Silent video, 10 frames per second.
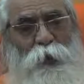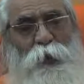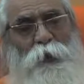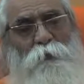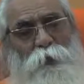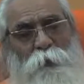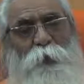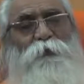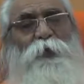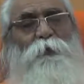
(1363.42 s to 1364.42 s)
and
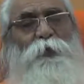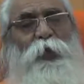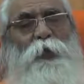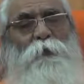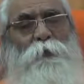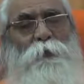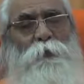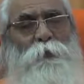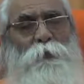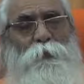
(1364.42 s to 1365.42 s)
maybe sometime
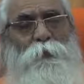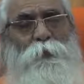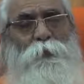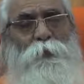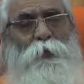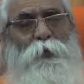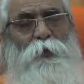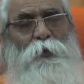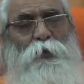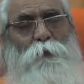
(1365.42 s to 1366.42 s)

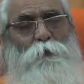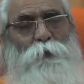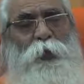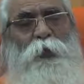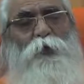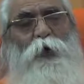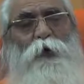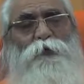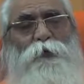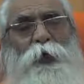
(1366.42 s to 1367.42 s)
the page
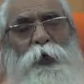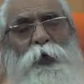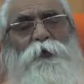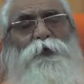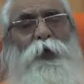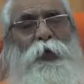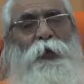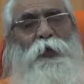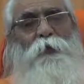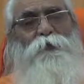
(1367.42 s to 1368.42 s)
of any
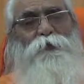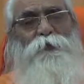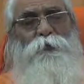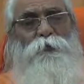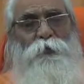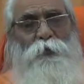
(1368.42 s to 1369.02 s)
file comes